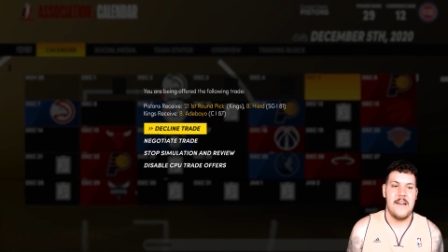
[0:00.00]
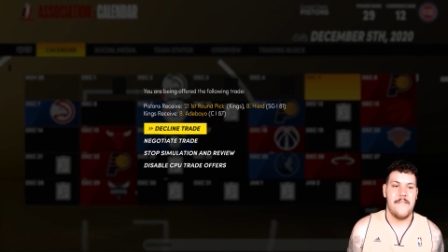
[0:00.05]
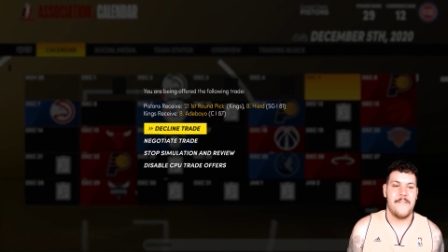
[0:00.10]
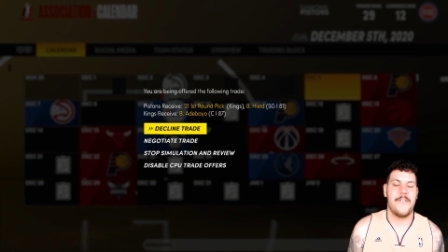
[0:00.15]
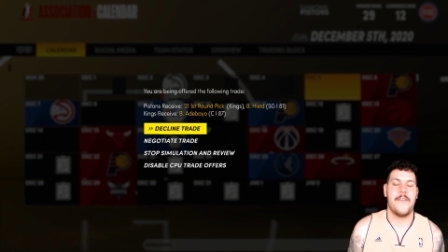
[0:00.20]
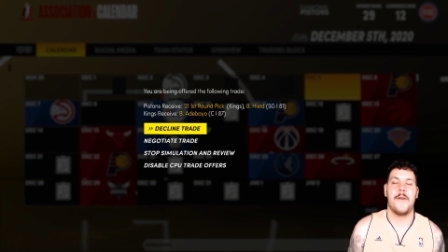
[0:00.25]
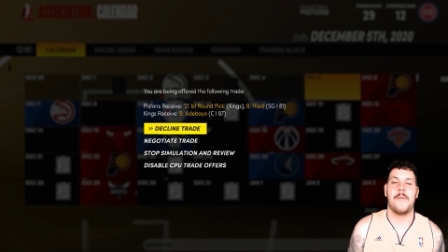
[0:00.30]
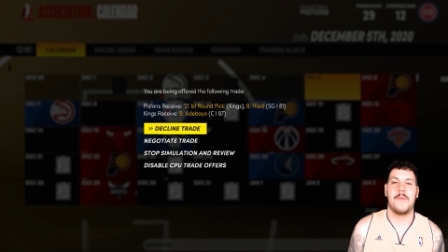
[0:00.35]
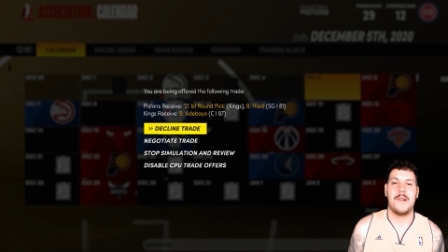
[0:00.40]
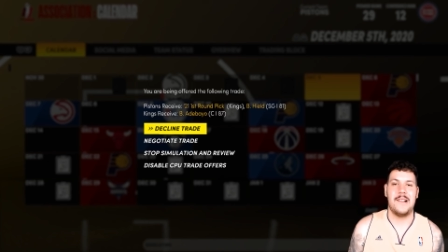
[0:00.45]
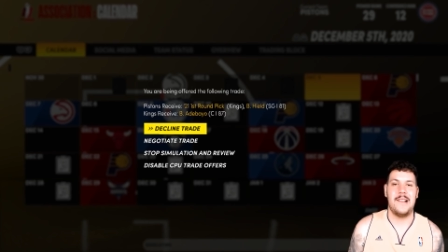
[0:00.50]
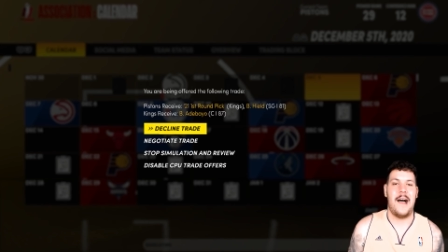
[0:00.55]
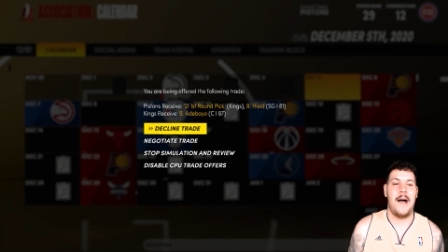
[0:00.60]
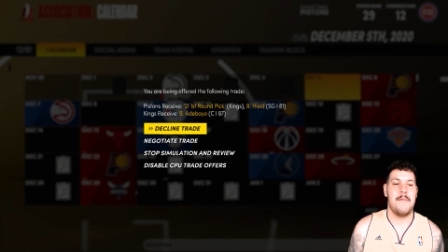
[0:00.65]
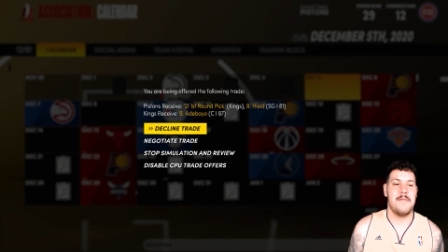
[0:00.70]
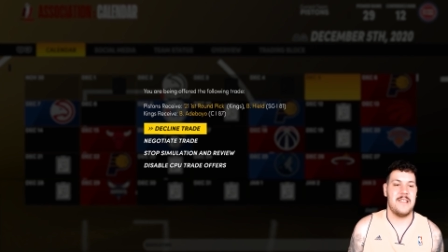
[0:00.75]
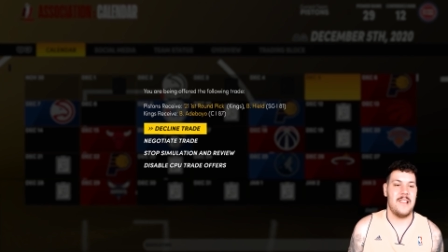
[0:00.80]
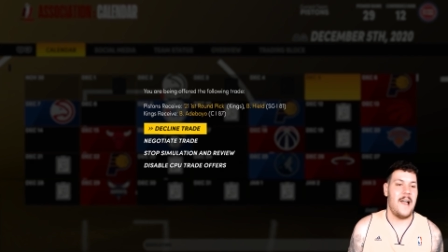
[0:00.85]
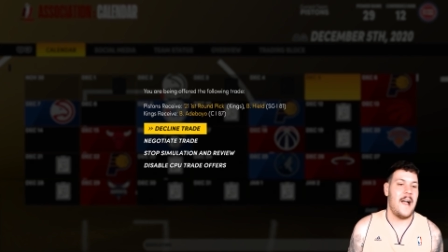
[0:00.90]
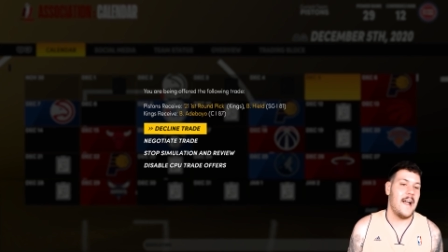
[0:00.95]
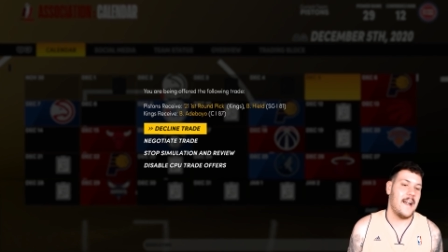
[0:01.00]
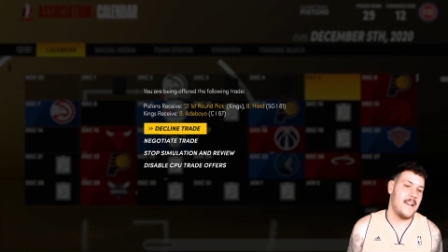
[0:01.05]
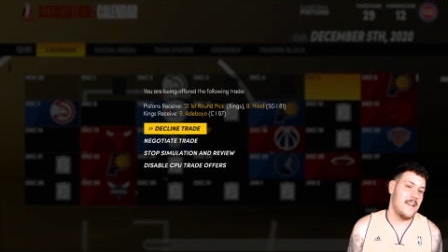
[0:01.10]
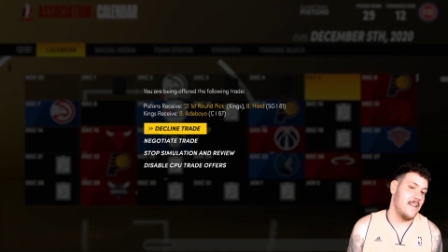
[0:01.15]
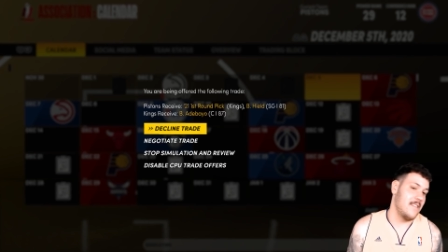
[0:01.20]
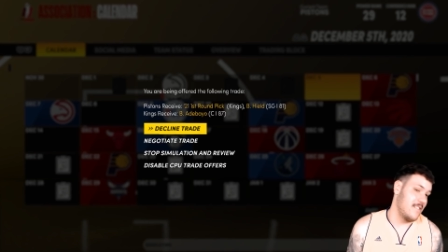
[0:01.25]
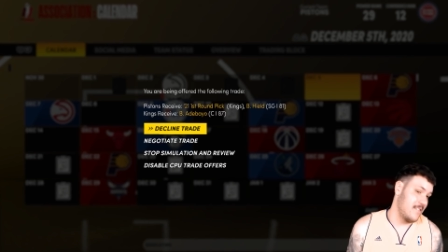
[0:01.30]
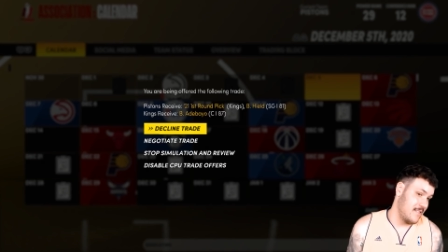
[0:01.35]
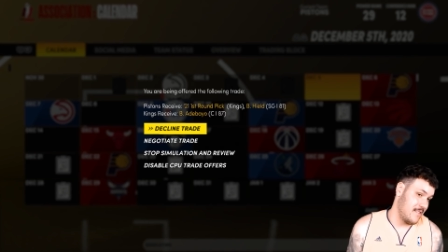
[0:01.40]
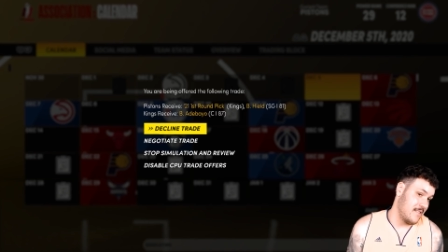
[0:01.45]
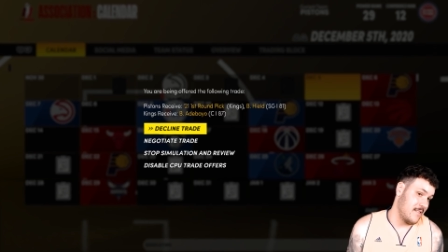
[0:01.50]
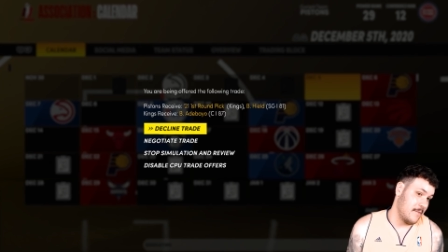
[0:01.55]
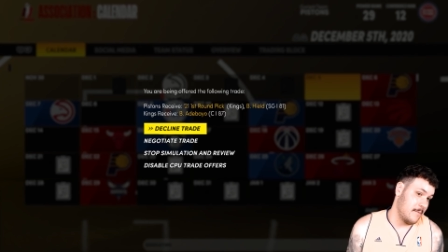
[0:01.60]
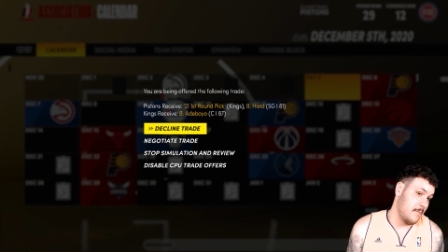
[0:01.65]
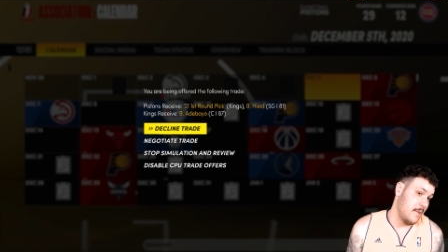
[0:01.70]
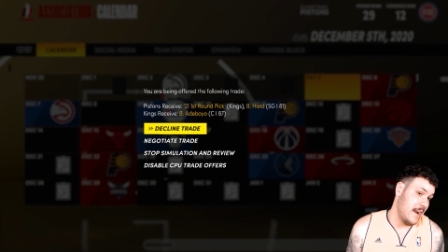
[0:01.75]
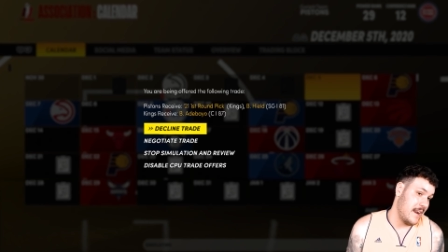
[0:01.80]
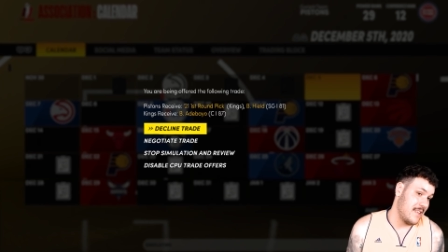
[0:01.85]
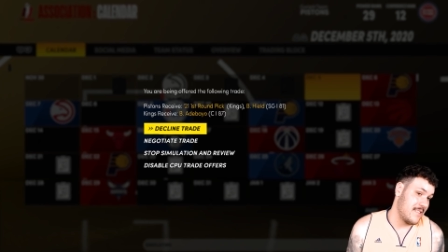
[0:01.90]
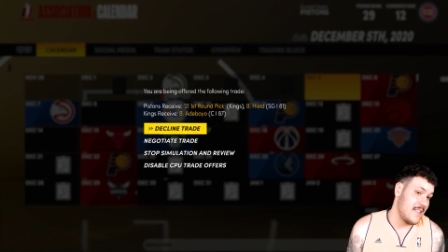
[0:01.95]
from clubs like
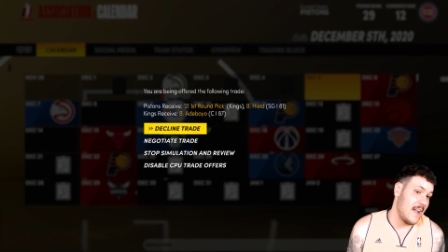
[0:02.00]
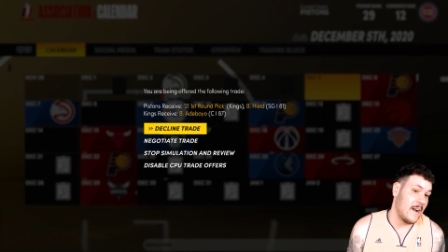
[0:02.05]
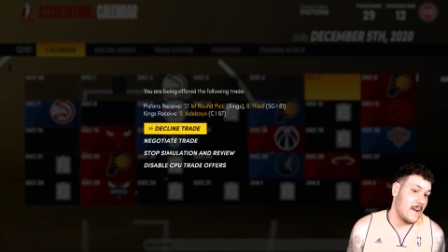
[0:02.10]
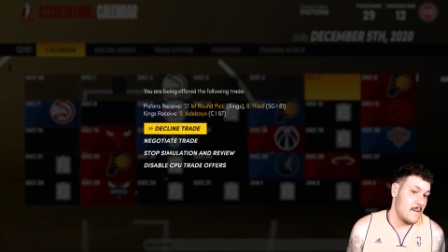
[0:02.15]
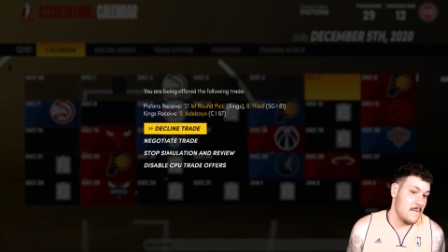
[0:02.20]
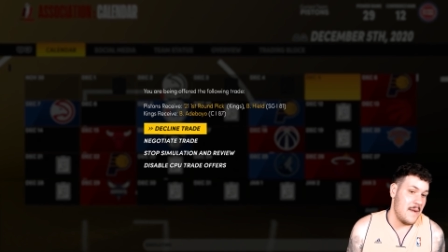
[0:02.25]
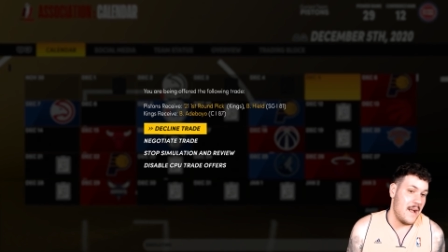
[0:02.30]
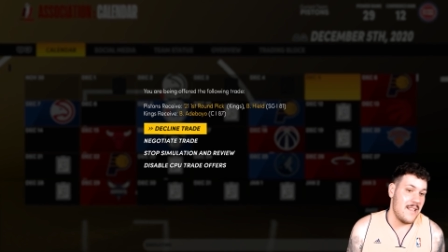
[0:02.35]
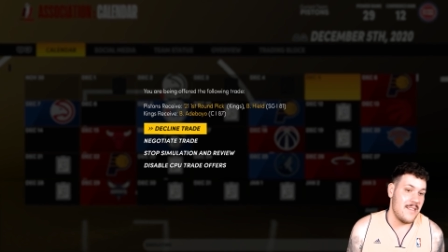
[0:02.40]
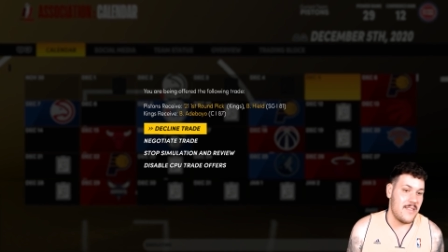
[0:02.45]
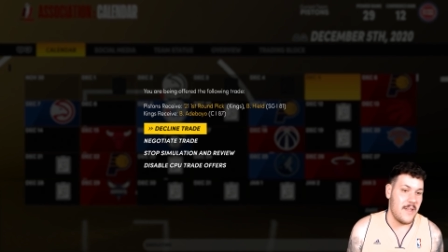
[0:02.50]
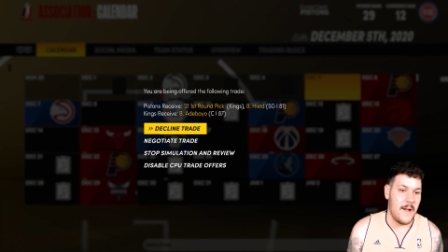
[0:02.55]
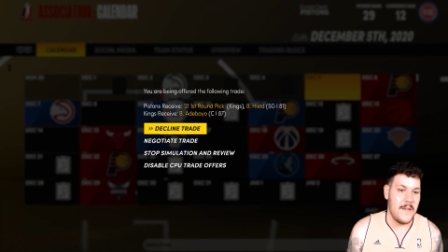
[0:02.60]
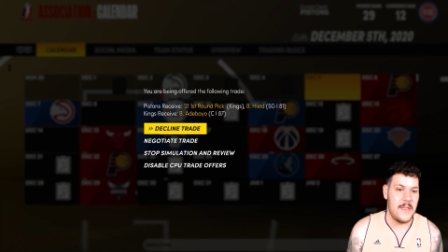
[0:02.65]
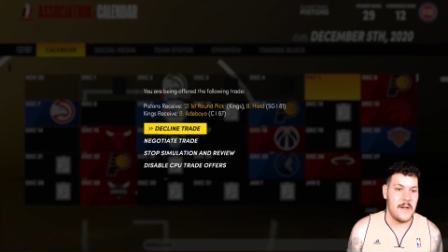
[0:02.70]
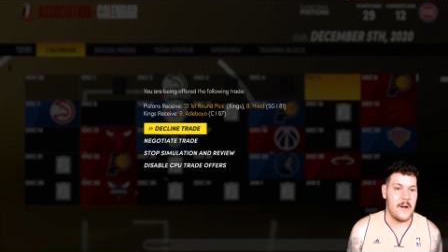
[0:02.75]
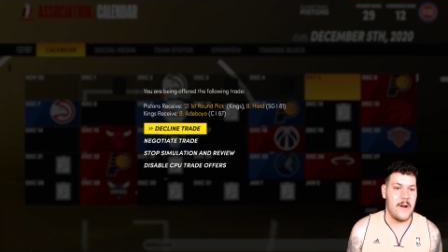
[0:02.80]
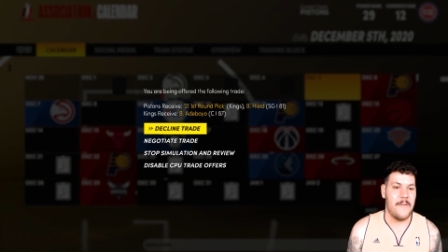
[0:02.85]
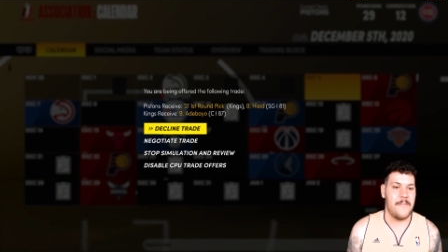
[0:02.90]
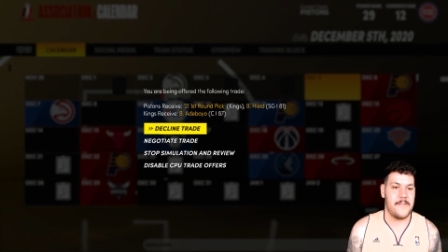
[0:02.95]
bloody Sacramento. They're